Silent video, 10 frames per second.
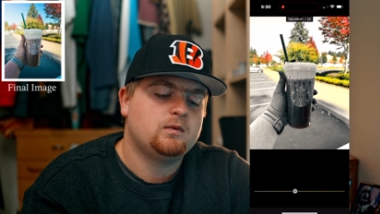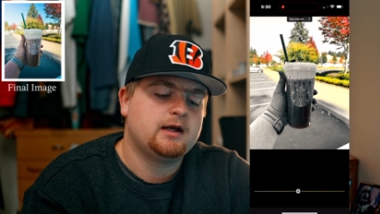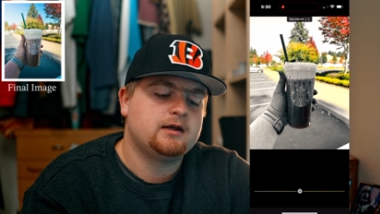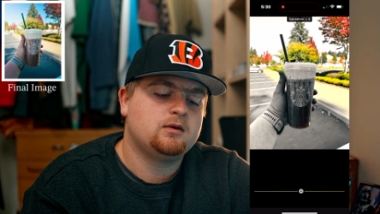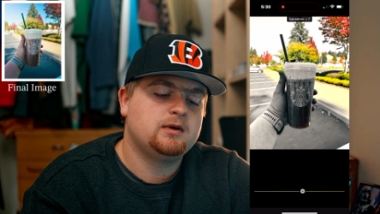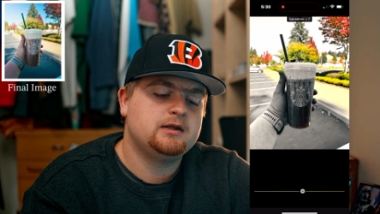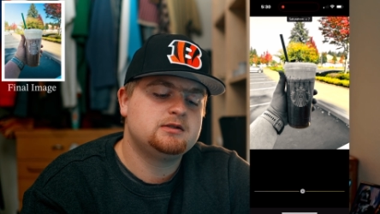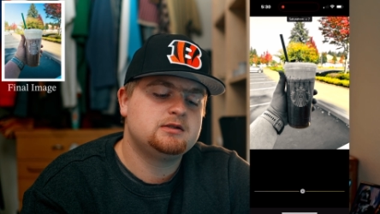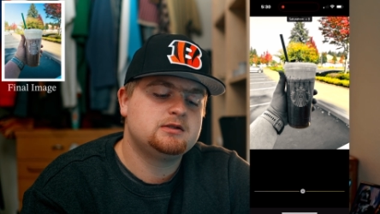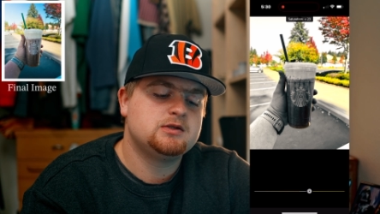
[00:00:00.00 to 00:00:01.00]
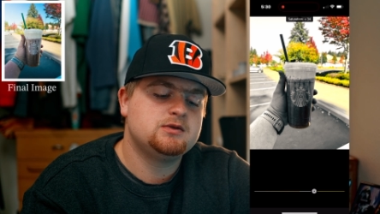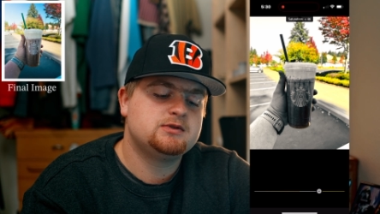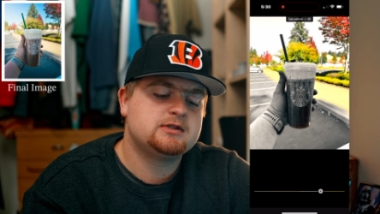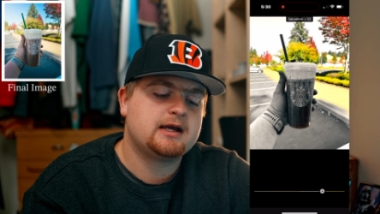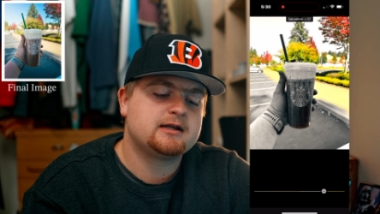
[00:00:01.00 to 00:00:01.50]
I don't want it too
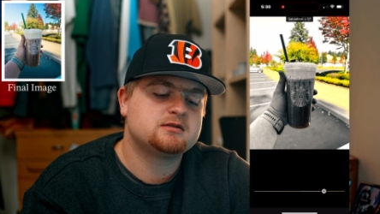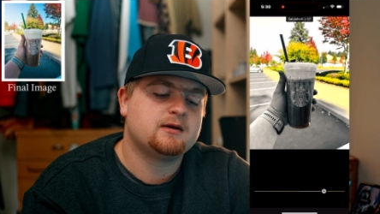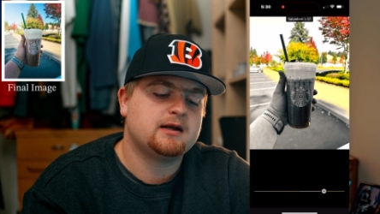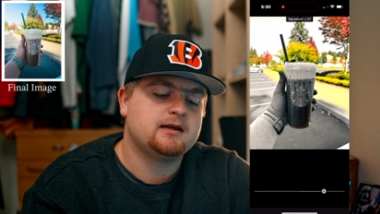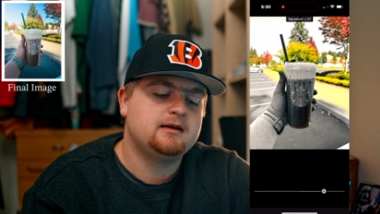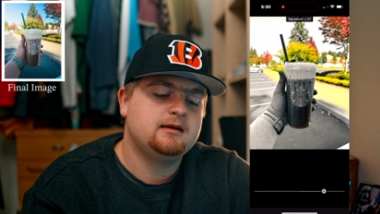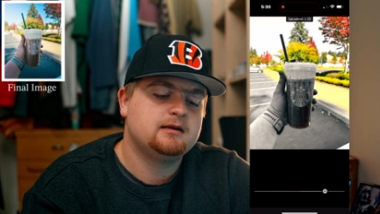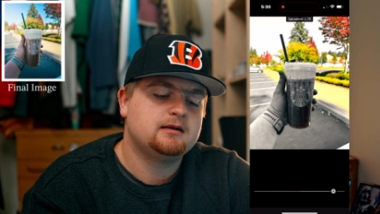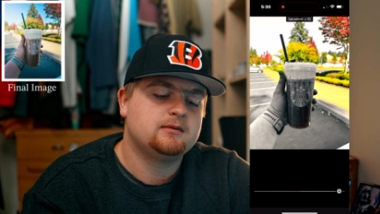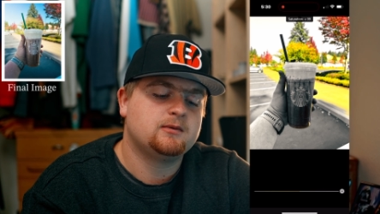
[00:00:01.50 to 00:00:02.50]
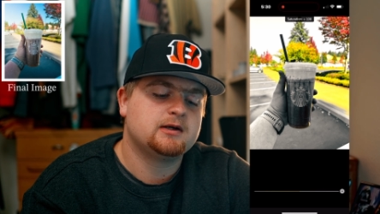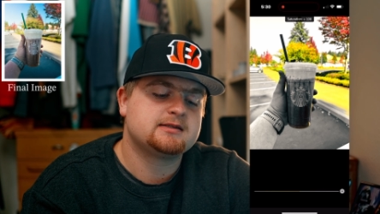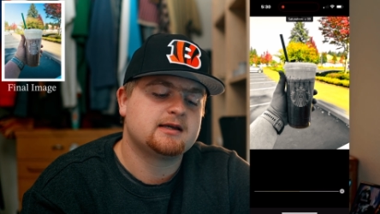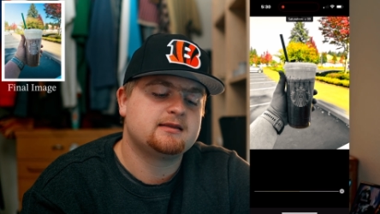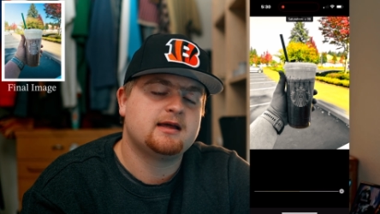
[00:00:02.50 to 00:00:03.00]
saturated where
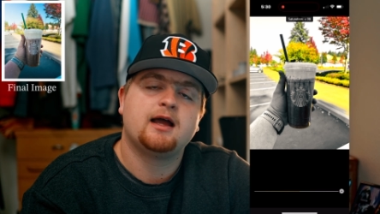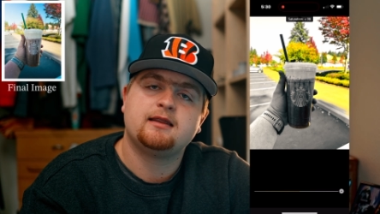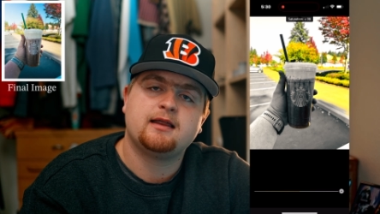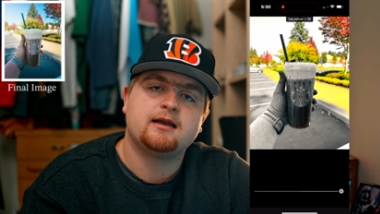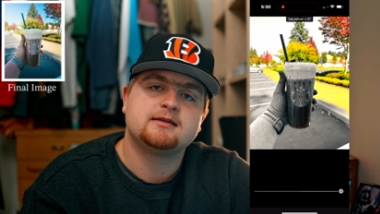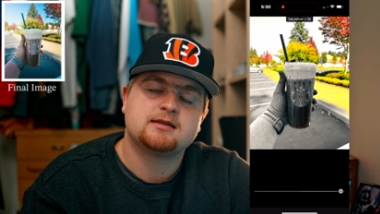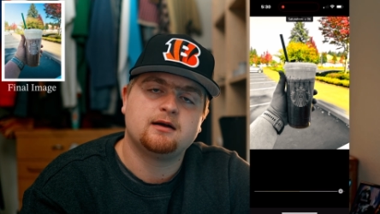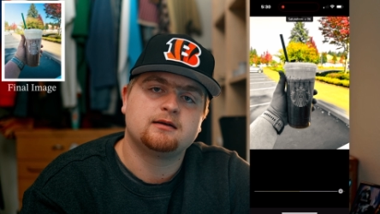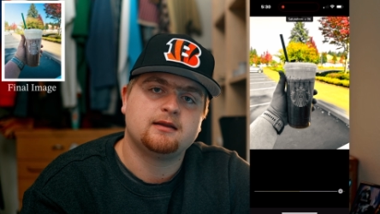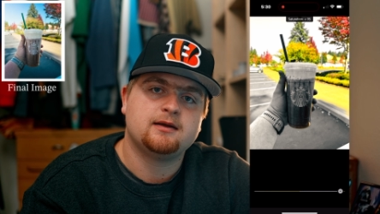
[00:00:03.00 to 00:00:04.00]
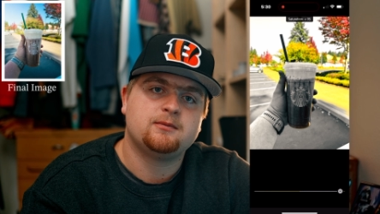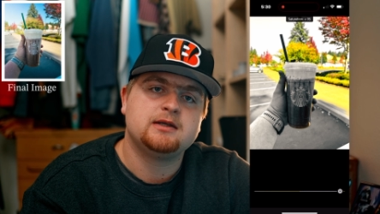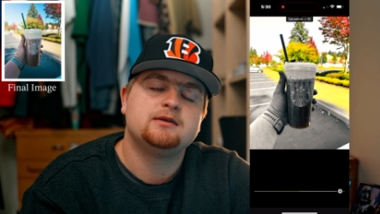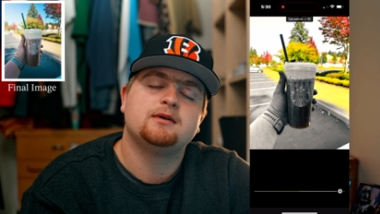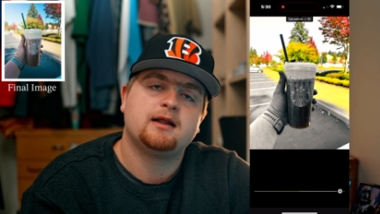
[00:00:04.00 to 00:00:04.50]
it's like that. That is ugly.
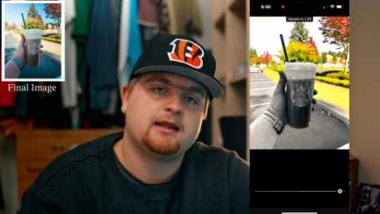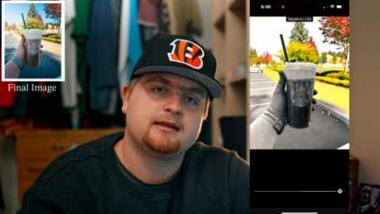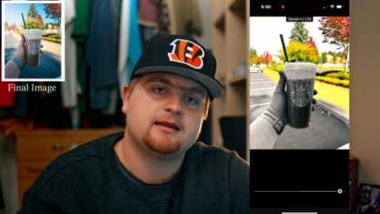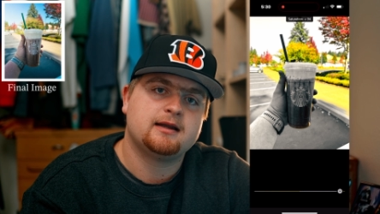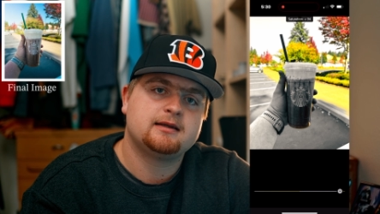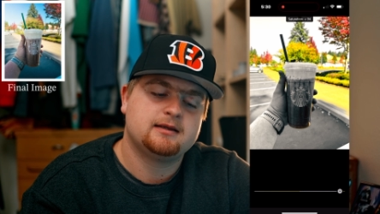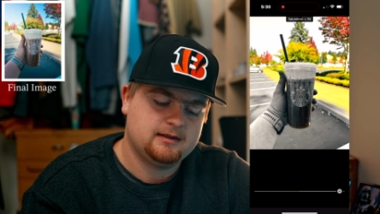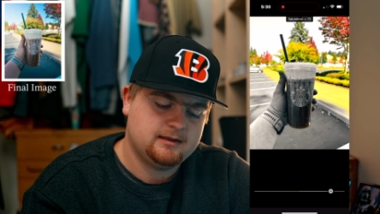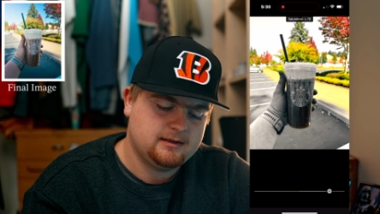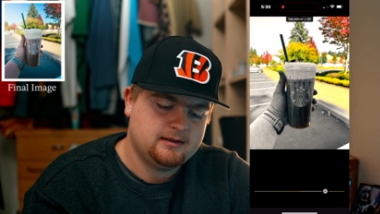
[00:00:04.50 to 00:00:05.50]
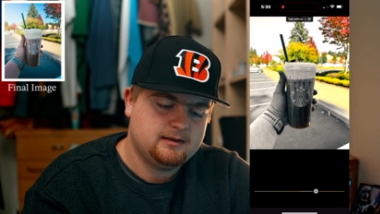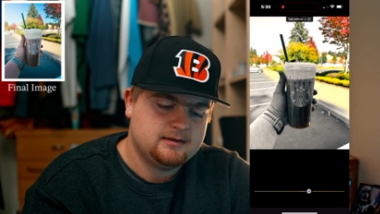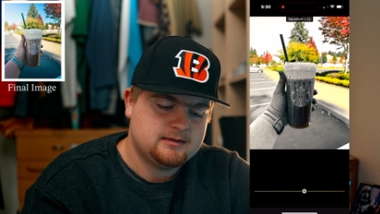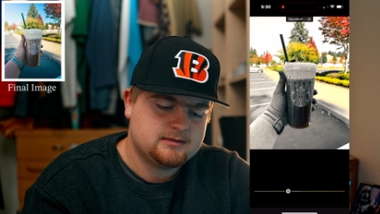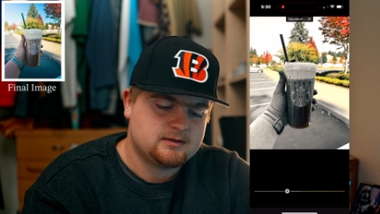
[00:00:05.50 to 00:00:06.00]
We do not like that.
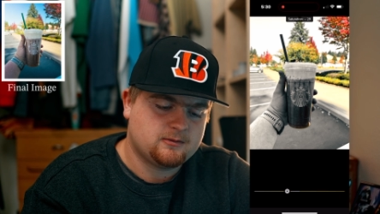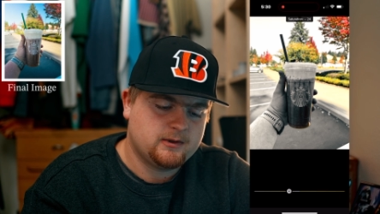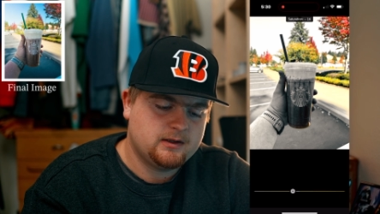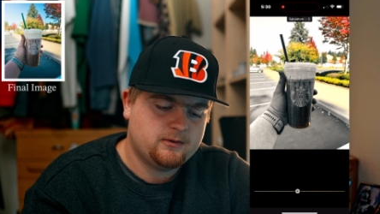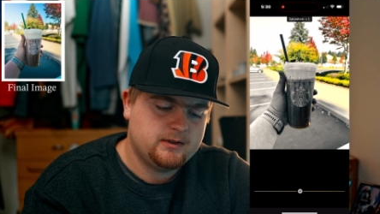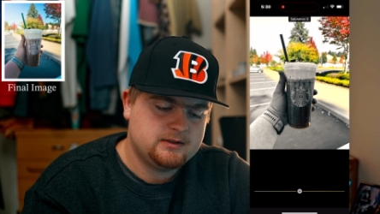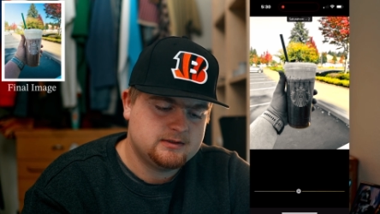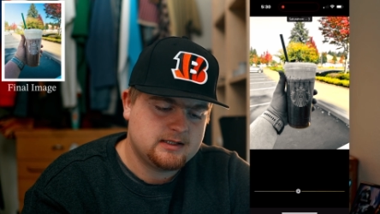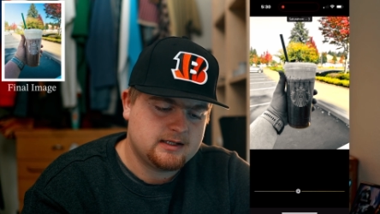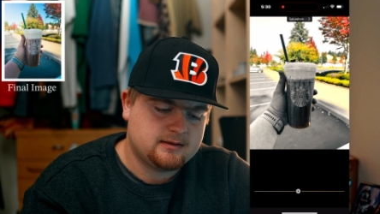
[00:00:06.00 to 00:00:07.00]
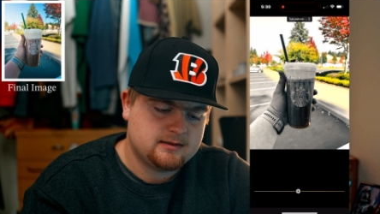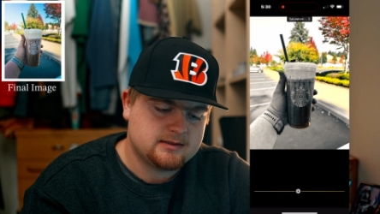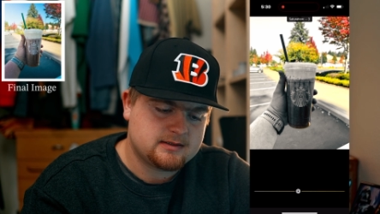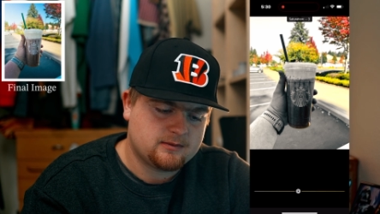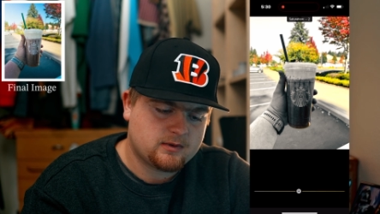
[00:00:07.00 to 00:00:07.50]
So we're going to take
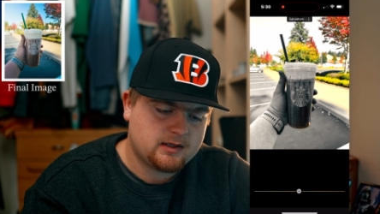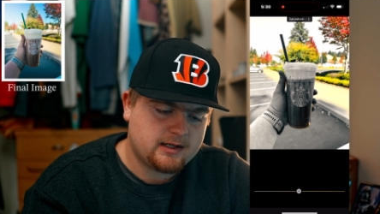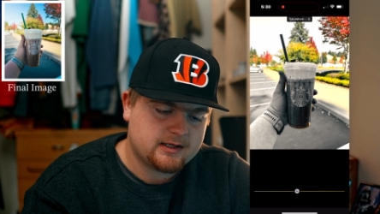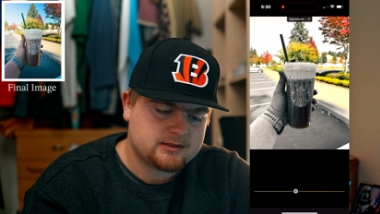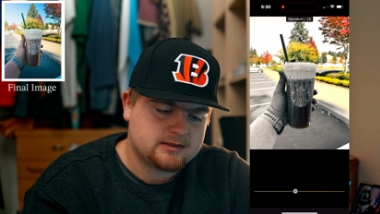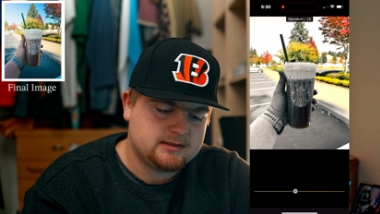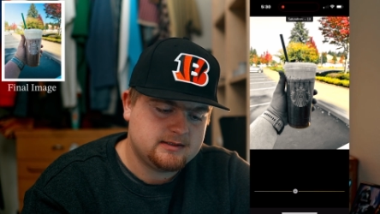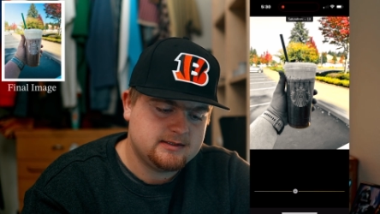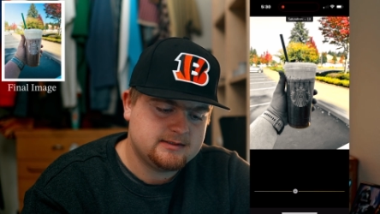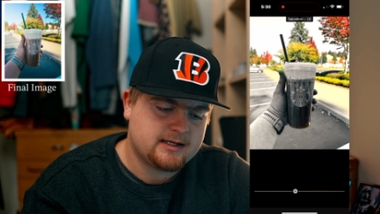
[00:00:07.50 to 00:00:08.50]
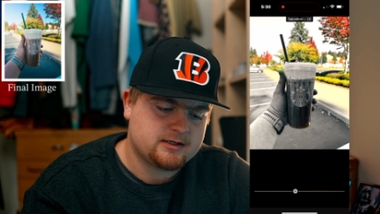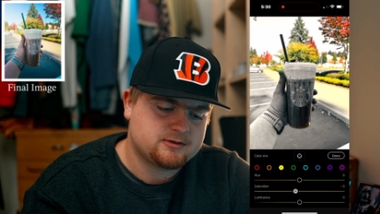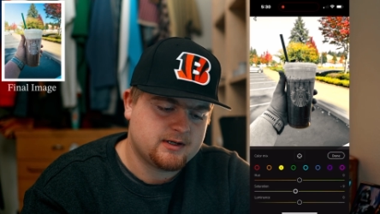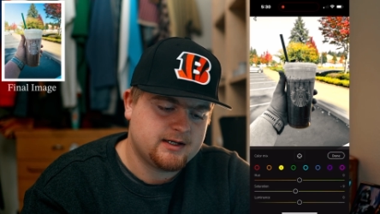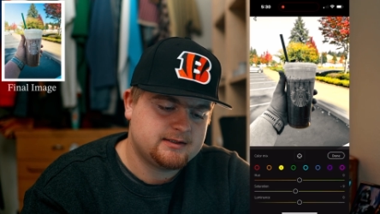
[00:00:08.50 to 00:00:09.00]
this and we're going to actually
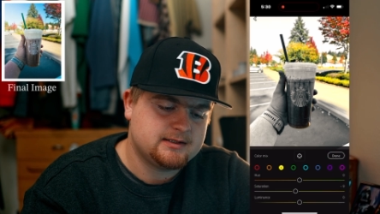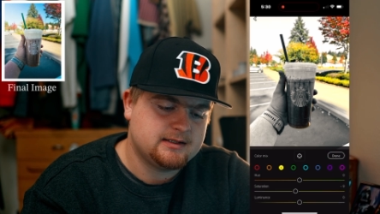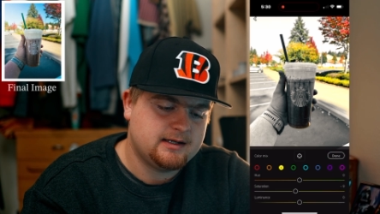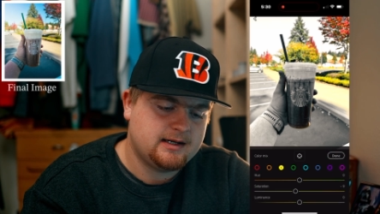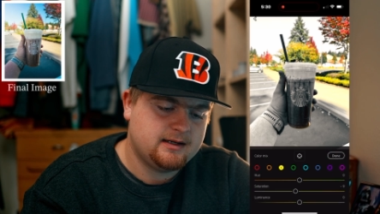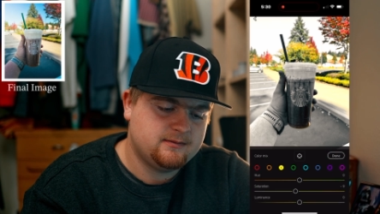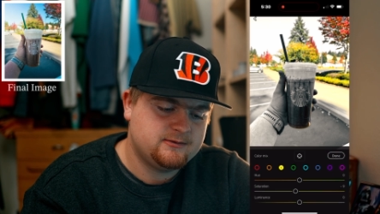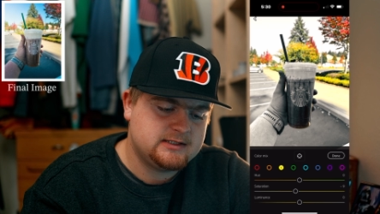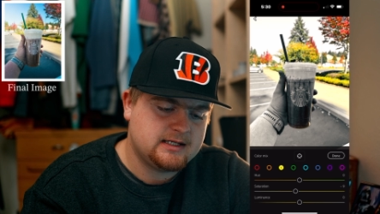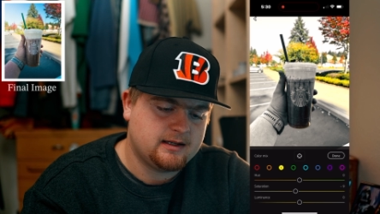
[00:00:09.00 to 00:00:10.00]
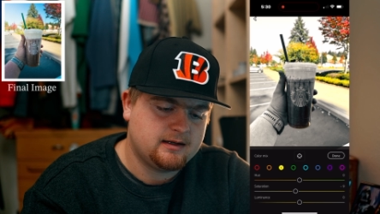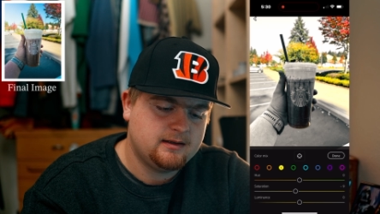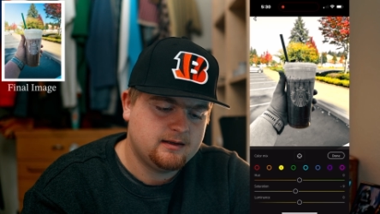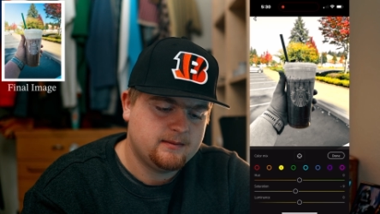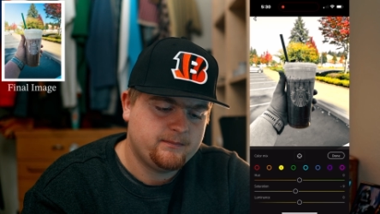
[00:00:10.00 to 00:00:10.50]
desaturate it to negative 10.